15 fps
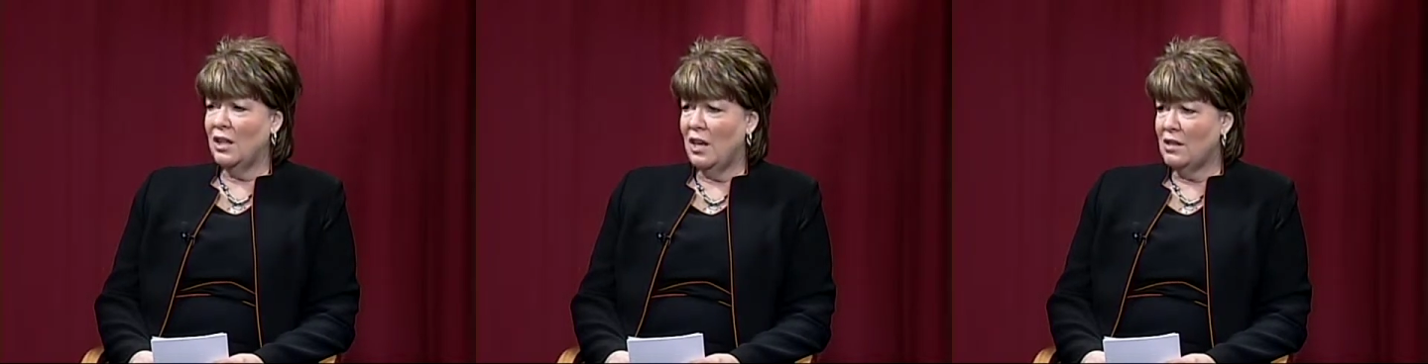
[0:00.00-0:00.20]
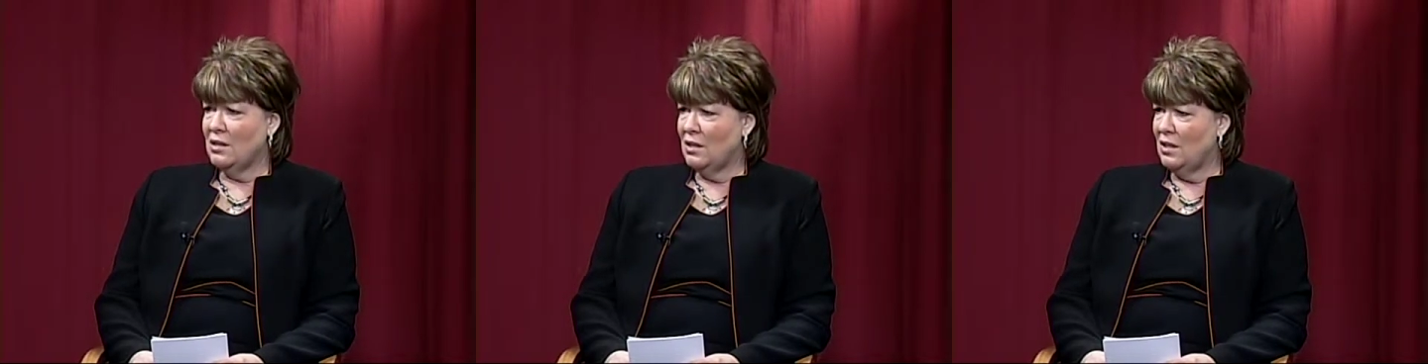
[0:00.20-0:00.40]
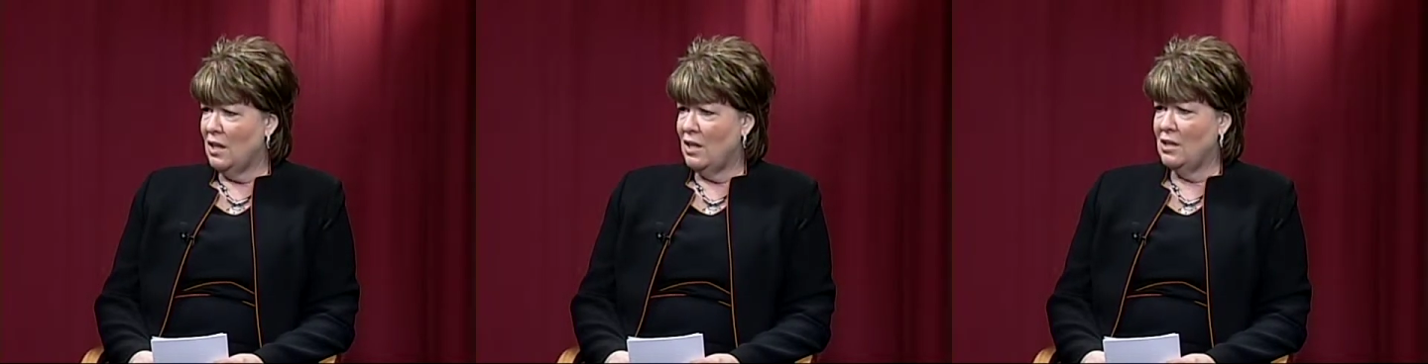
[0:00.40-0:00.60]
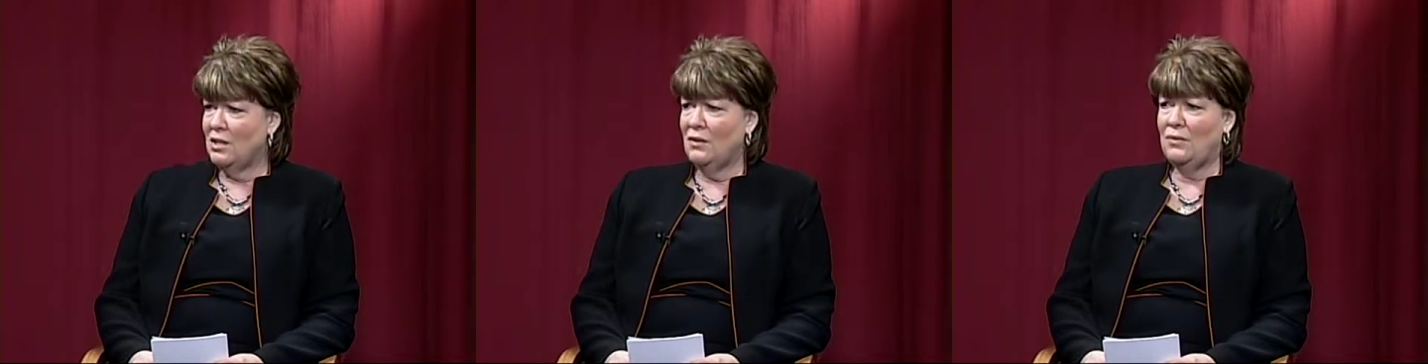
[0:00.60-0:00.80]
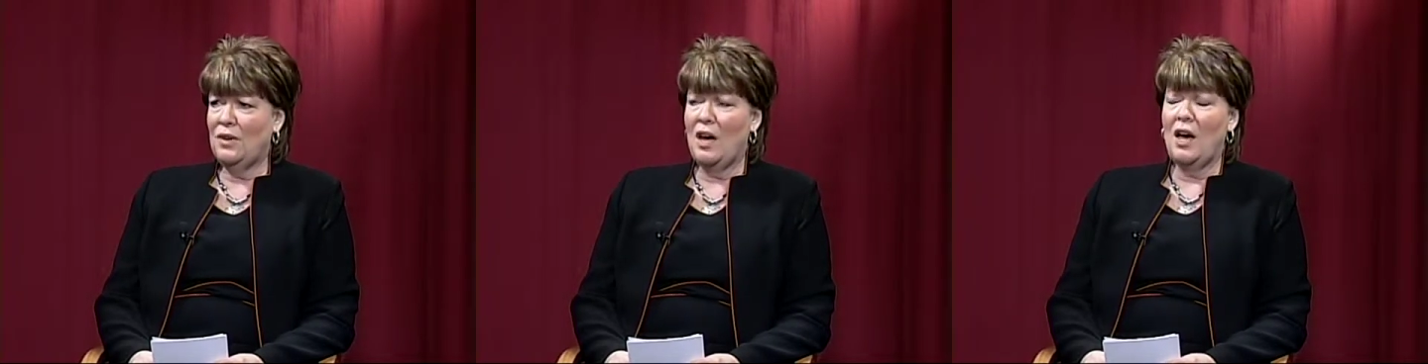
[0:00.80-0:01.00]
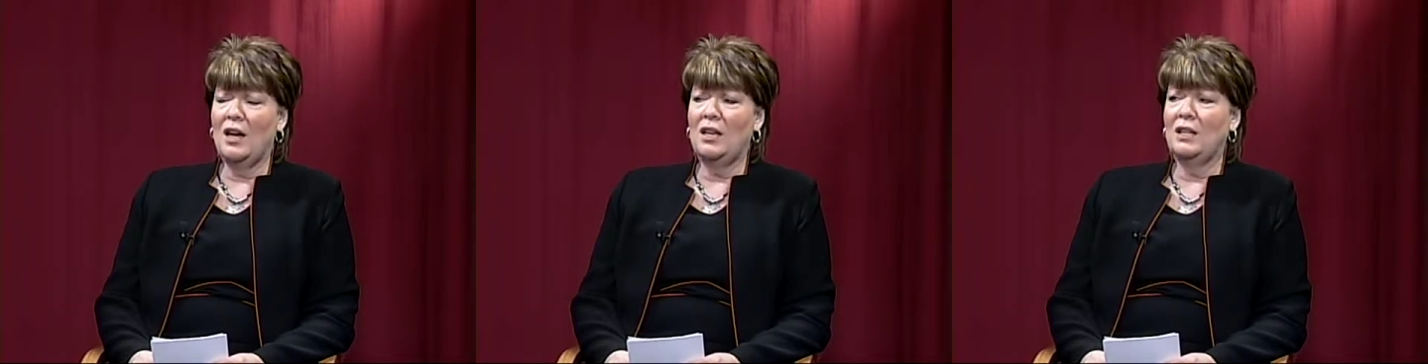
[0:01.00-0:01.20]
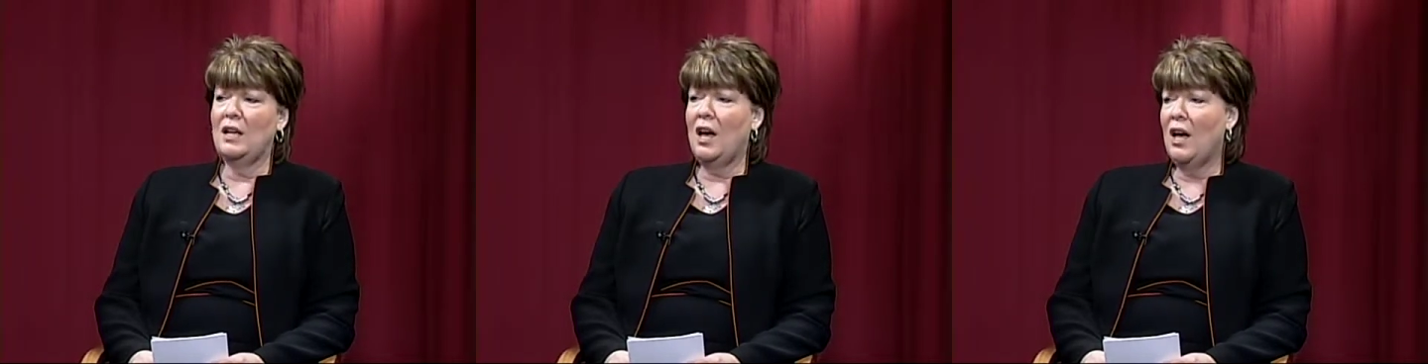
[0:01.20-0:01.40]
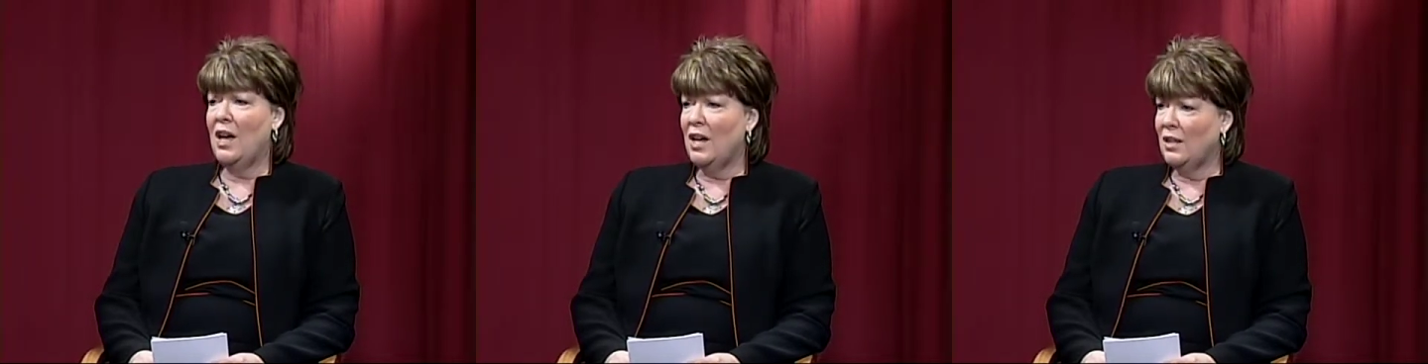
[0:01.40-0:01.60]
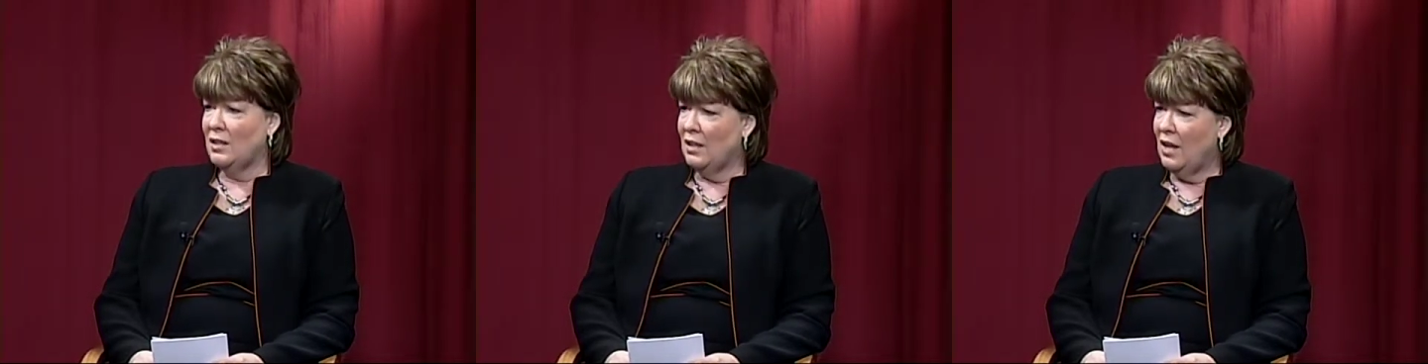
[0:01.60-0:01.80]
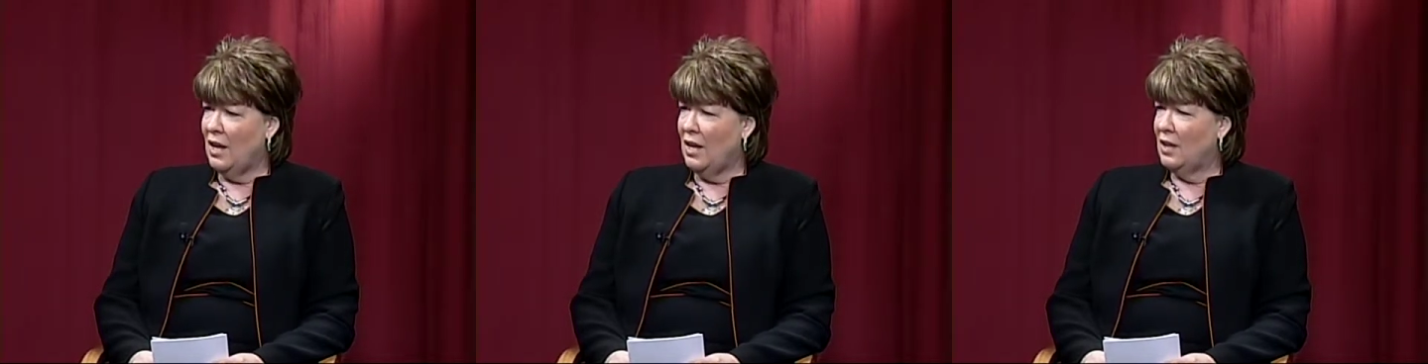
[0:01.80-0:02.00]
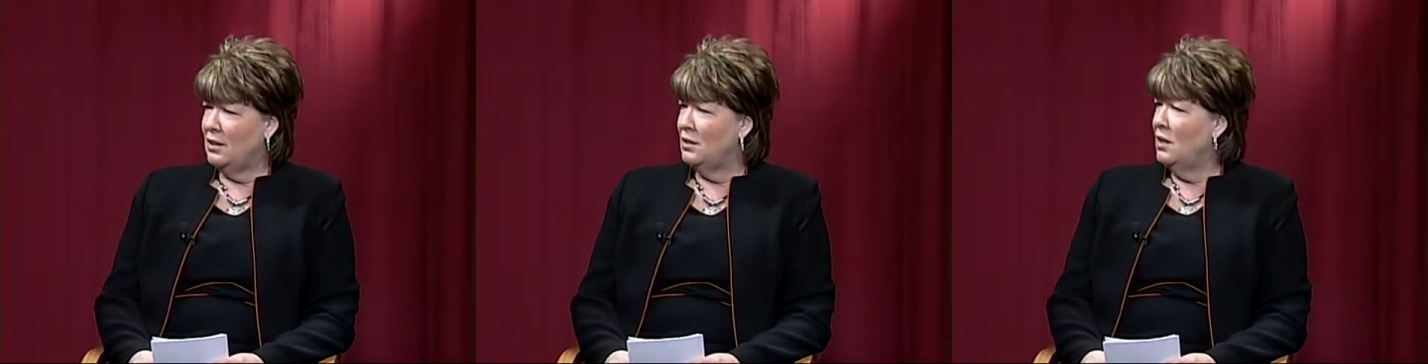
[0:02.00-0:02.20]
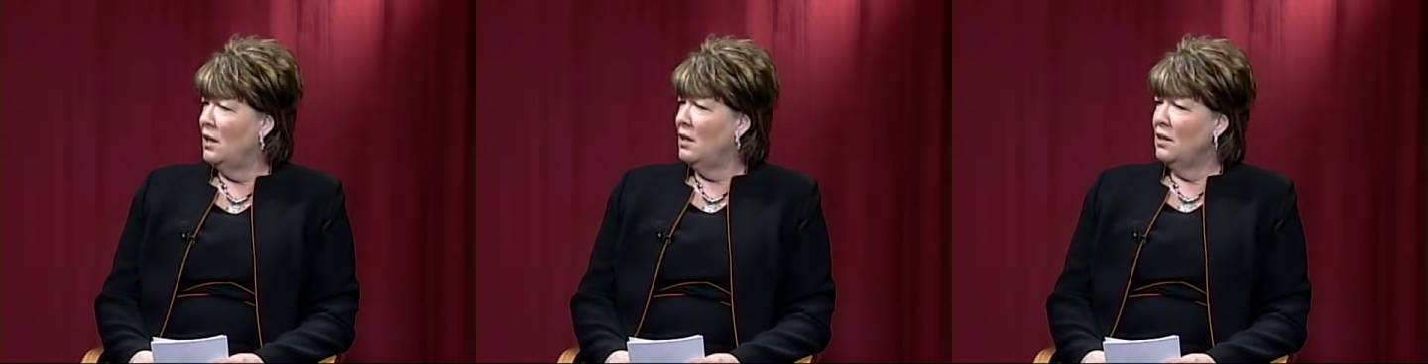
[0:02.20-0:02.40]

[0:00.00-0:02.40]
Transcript: has to testify and on and on?